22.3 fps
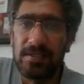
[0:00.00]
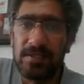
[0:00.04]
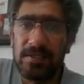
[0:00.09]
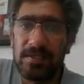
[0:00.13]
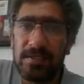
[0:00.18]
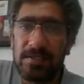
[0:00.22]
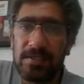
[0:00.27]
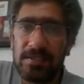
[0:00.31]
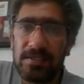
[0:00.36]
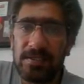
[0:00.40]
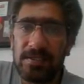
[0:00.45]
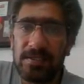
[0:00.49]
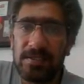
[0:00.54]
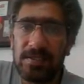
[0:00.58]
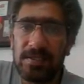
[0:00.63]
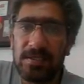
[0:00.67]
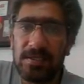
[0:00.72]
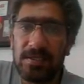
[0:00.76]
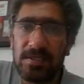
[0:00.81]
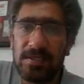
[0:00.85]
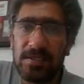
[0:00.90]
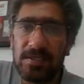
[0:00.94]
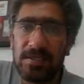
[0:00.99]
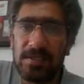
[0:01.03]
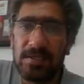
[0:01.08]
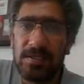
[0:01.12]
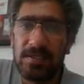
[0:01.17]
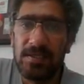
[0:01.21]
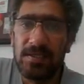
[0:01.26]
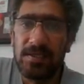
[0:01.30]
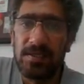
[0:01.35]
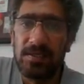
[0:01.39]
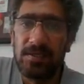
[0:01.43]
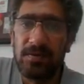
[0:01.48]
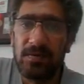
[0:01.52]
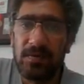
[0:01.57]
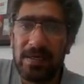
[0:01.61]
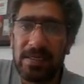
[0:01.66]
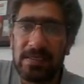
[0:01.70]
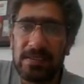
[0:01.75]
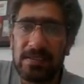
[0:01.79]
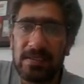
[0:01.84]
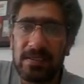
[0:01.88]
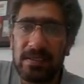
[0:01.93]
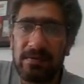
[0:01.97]
This
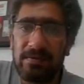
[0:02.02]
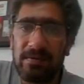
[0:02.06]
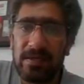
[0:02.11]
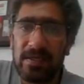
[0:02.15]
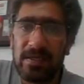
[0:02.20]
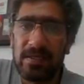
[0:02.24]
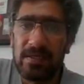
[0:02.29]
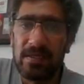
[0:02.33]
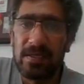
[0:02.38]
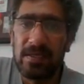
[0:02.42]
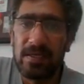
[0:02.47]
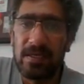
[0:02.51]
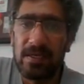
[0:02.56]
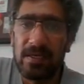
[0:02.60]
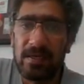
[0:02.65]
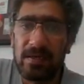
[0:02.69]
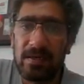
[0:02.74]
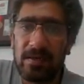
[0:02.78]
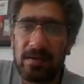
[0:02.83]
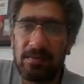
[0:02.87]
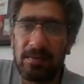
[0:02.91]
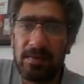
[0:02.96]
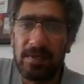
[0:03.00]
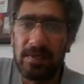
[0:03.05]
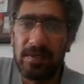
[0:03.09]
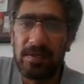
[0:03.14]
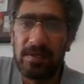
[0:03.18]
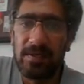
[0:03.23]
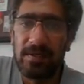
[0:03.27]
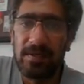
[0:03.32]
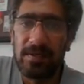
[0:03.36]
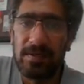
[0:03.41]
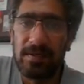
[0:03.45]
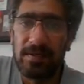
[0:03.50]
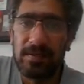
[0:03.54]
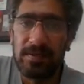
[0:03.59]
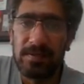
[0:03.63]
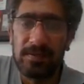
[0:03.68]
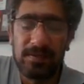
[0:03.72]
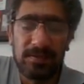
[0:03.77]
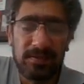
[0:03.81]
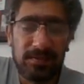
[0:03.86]
1-7 cannot be here.